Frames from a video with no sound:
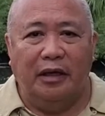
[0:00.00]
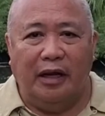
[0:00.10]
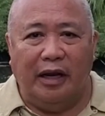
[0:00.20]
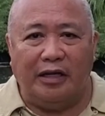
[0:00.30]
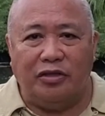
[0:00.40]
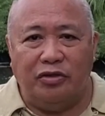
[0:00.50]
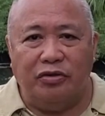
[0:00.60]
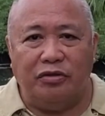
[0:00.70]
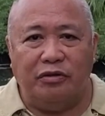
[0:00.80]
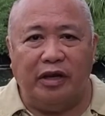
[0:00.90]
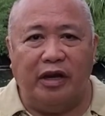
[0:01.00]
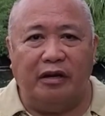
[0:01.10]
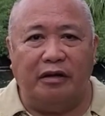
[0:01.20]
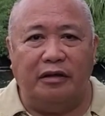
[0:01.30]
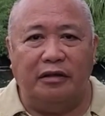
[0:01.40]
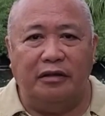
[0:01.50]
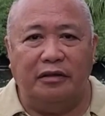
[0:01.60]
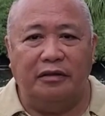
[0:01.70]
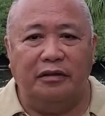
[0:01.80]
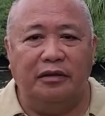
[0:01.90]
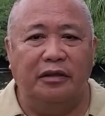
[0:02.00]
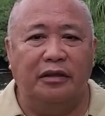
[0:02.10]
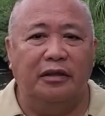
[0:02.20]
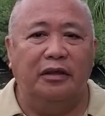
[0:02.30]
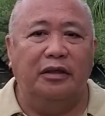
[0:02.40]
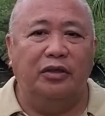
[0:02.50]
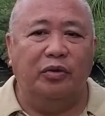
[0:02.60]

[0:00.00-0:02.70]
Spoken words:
Let us choose to care, to